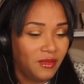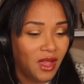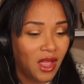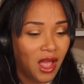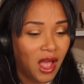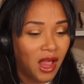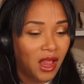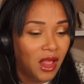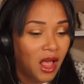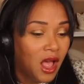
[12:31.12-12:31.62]

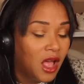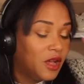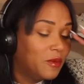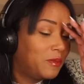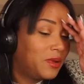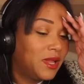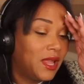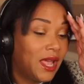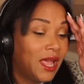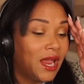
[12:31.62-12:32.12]
I'll
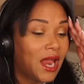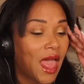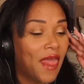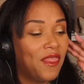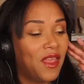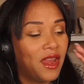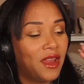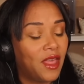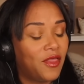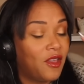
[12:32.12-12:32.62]
play it, and
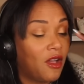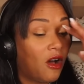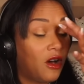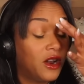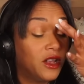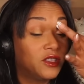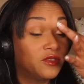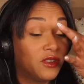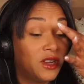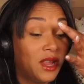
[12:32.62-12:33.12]
then the audio
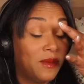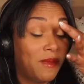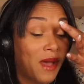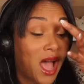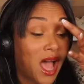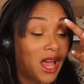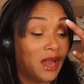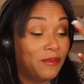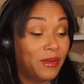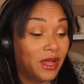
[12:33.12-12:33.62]
is really
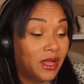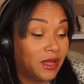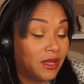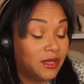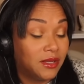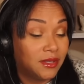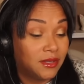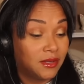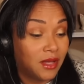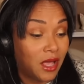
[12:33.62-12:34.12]
bad
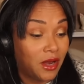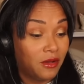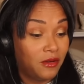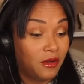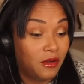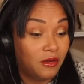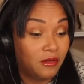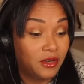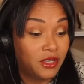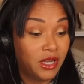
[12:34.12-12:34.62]
because, I don't
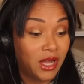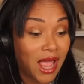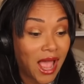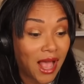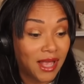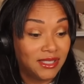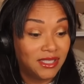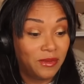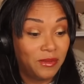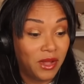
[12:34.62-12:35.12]
know, she
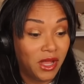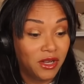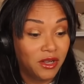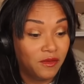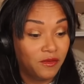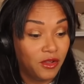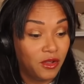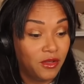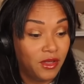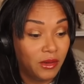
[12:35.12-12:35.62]
asked to be
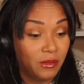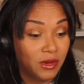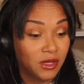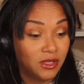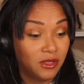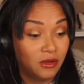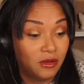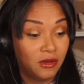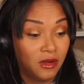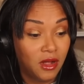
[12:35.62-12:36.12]
interviewed.
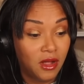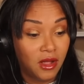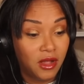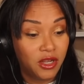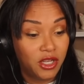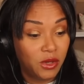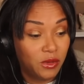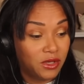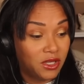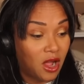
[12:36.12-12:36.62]

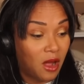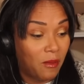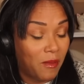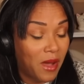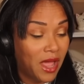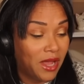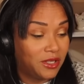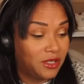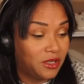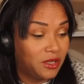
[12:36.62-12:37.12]
She was not
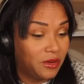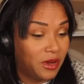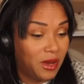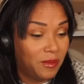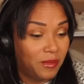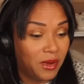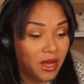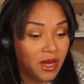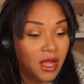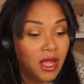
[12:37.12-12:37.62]
mic'd to do it,
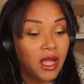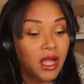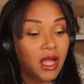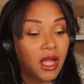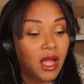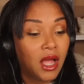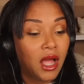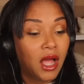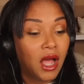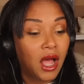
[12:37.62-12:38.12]
but
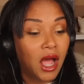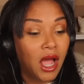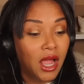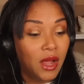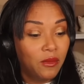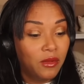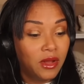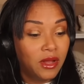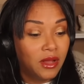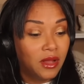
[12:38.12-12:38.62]
I
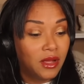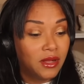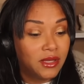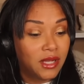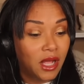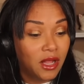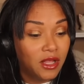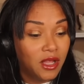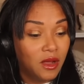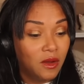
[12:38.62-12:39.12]
will
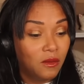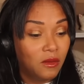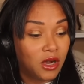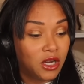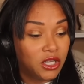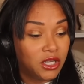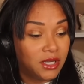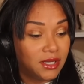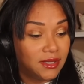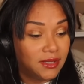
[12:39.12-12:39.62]
tell you what
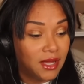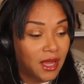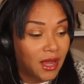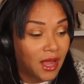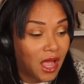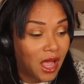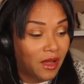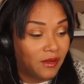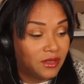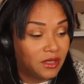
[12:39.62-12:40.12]
she's saying
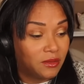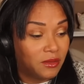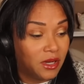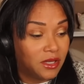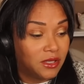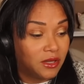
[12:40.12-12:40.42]
afterwards,